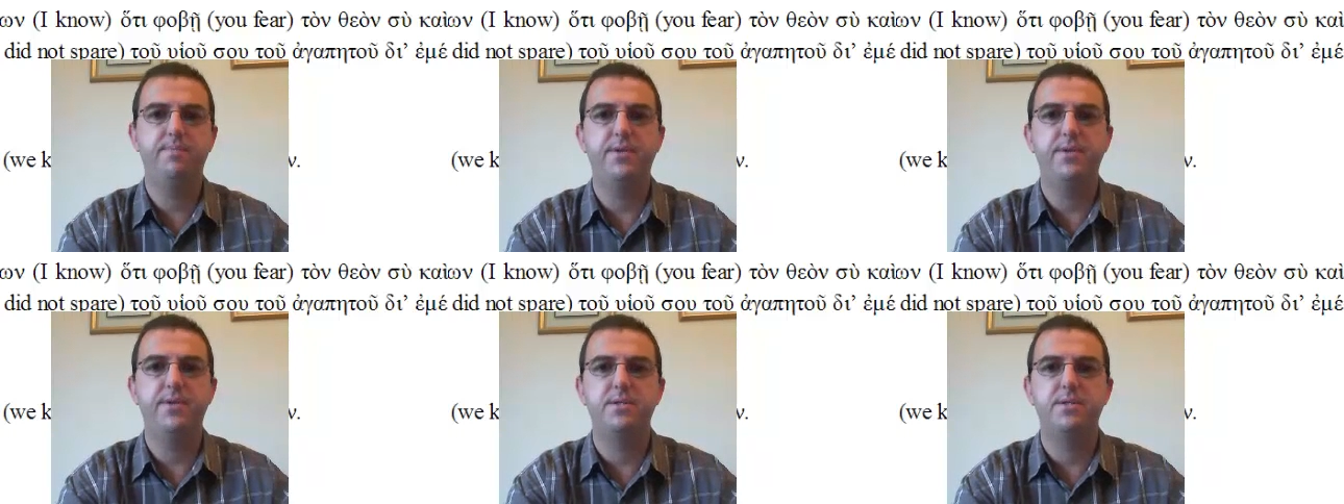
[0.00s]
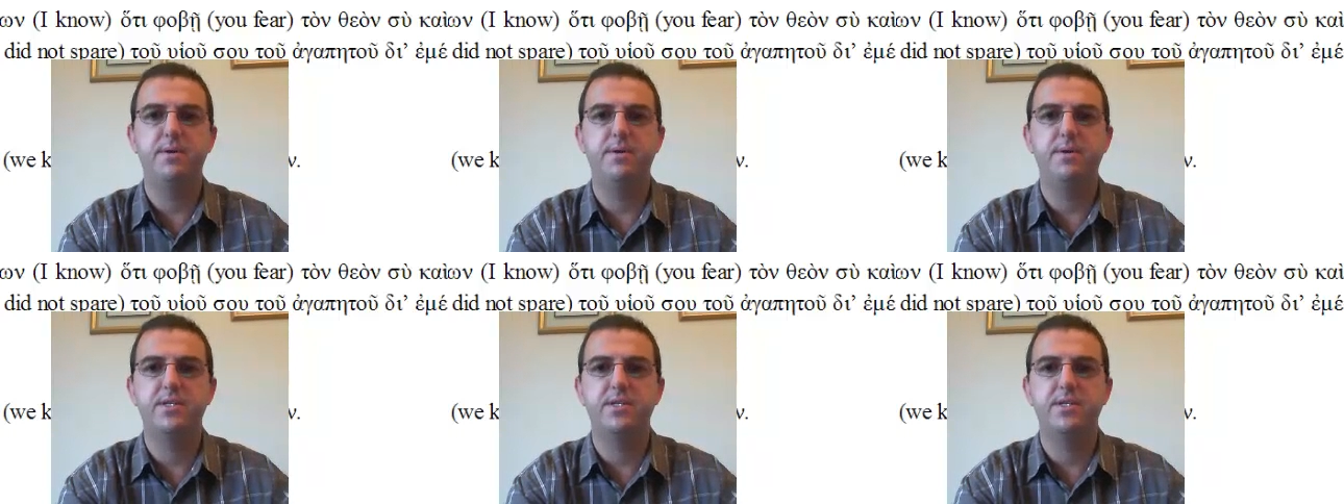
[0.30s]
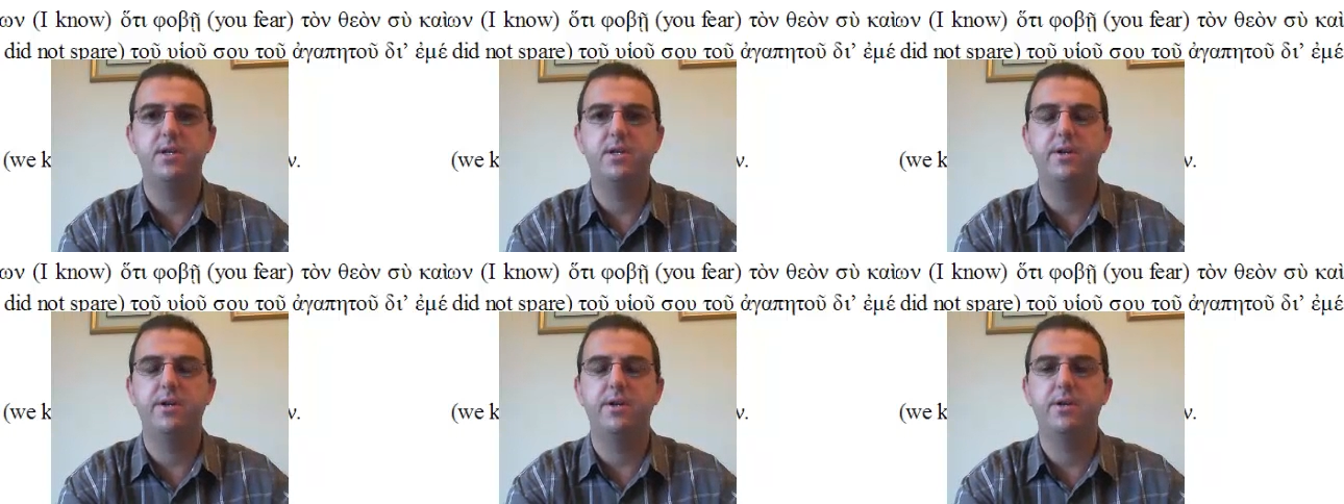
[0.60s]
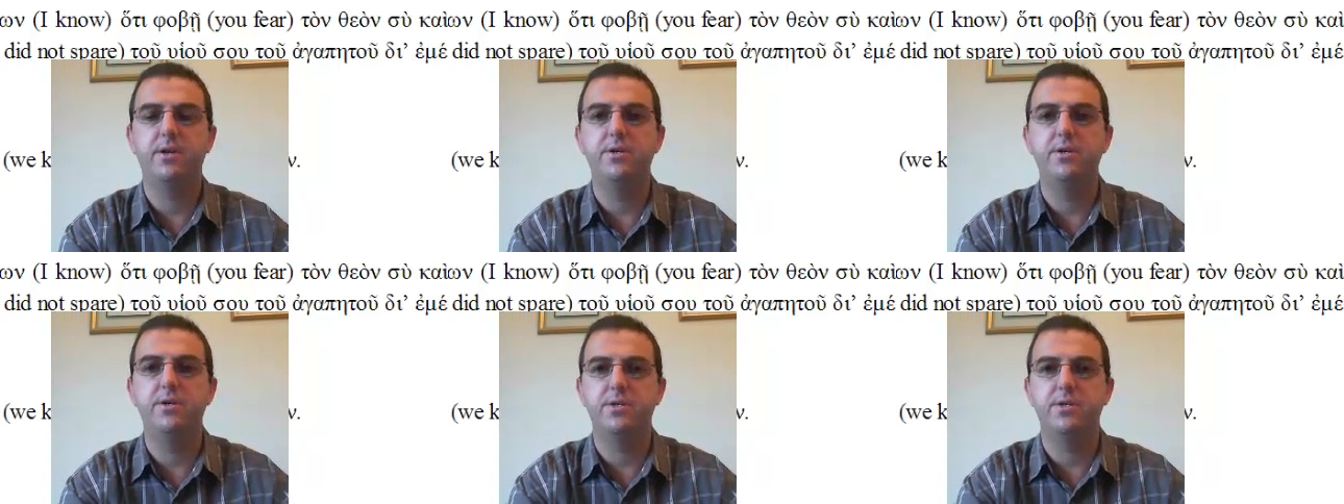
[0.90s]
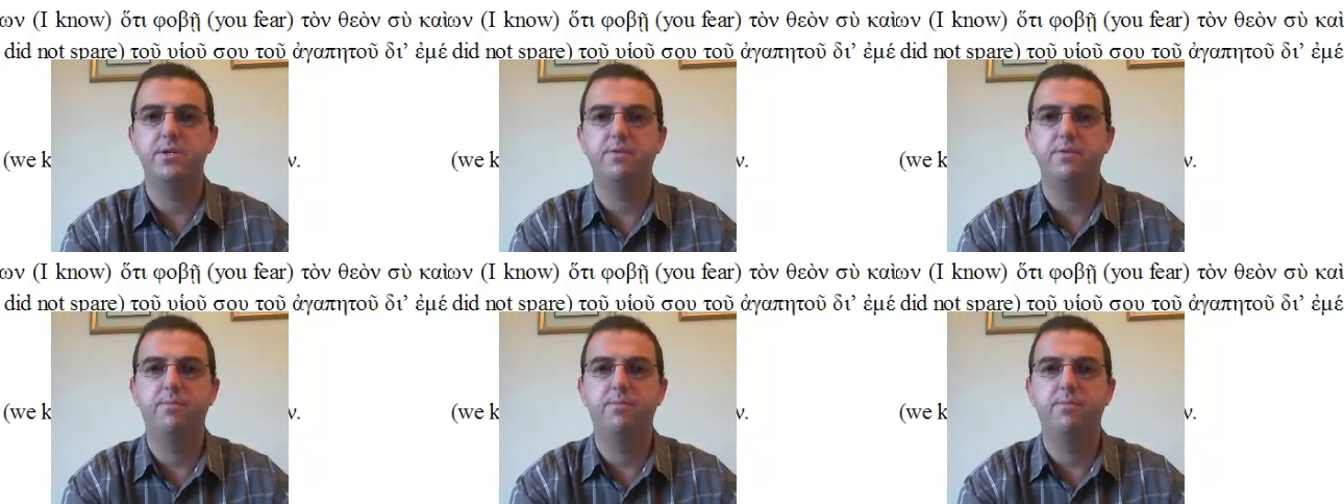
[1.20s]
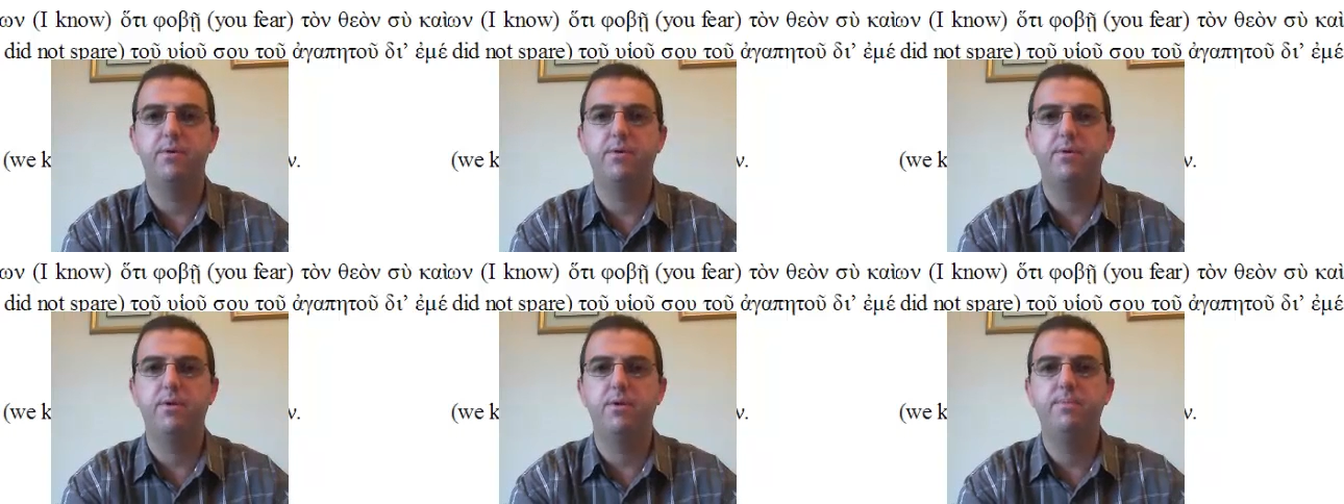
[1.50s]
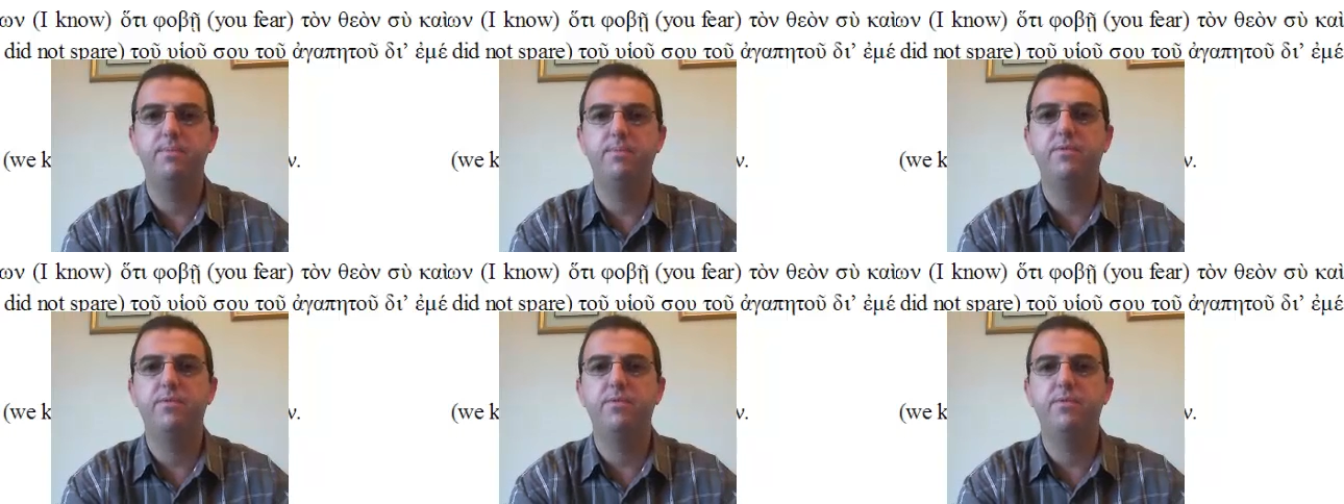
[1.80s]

It's masculine accusative plural,